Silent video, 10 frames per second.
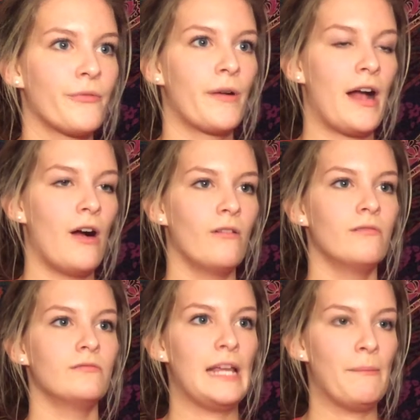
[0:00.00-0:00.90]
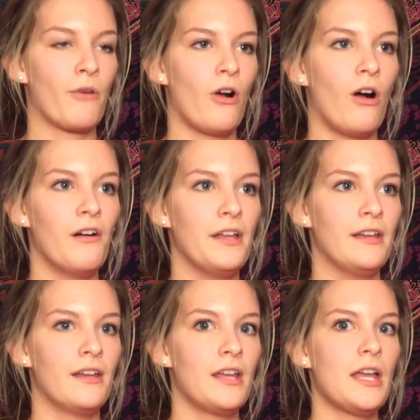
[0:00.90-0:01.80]
throughout April
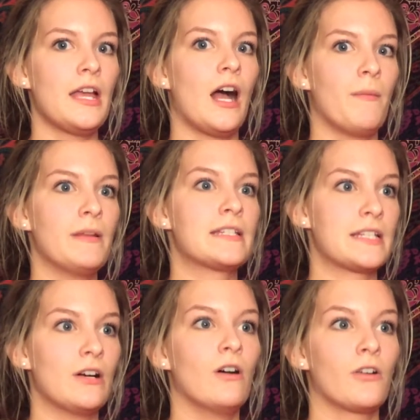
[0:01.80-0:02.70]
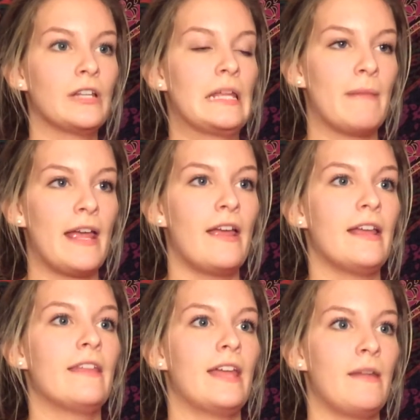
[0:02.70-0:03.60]
and up until early
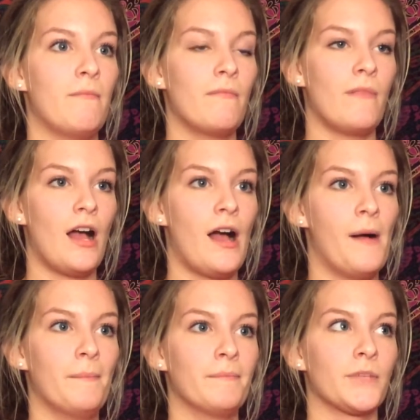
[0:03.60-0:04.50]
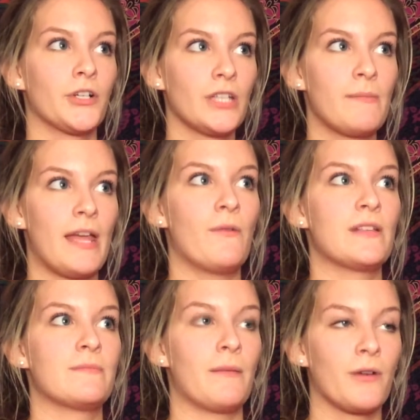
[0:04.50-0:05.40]
May, and then early May
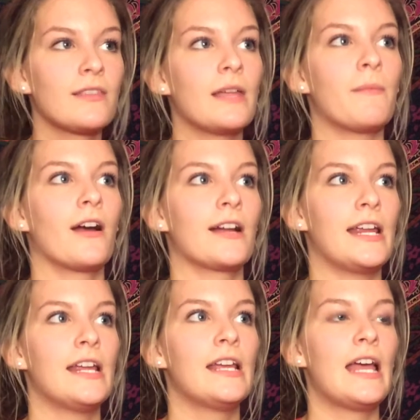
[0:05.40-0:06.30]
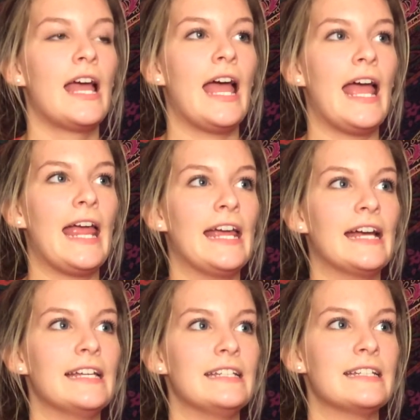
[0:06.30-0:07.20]
was my birthday party,
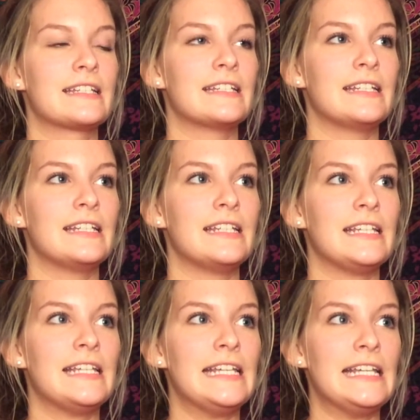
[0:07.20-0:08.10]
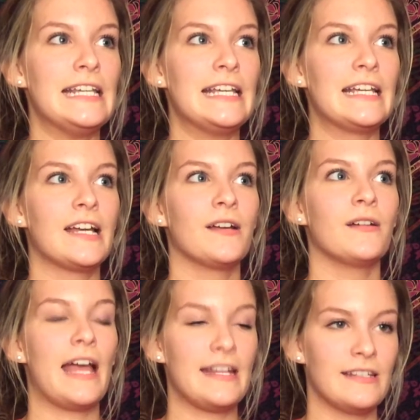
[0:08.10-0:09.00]
and he
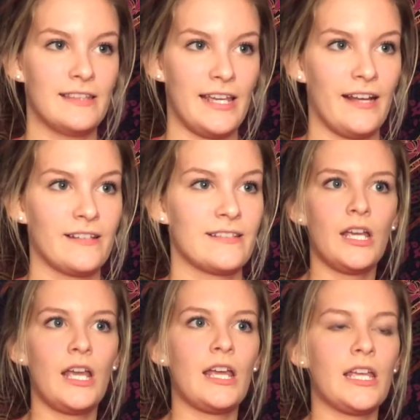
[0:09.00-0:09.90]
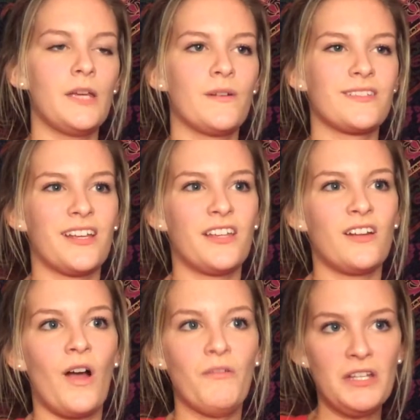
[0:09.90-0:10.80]
ended things. He was like,
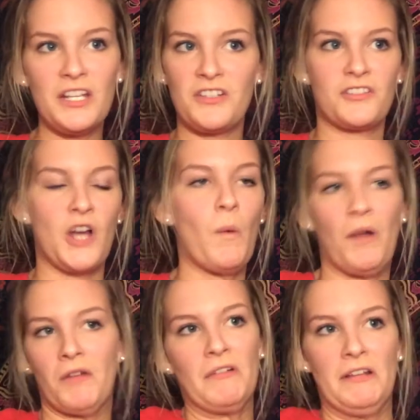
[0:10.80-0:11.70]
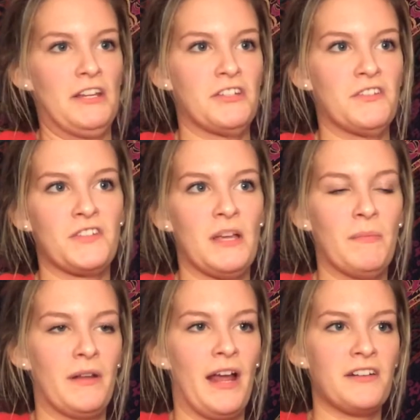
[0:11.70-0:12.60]
I really just don't want a relationship,
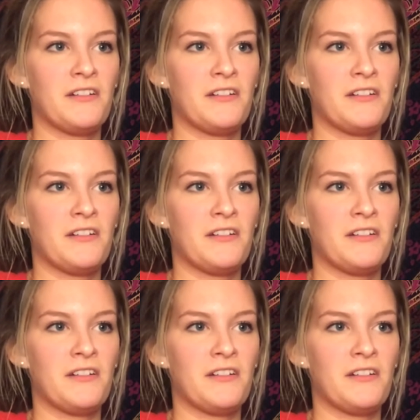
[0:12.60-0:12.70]
and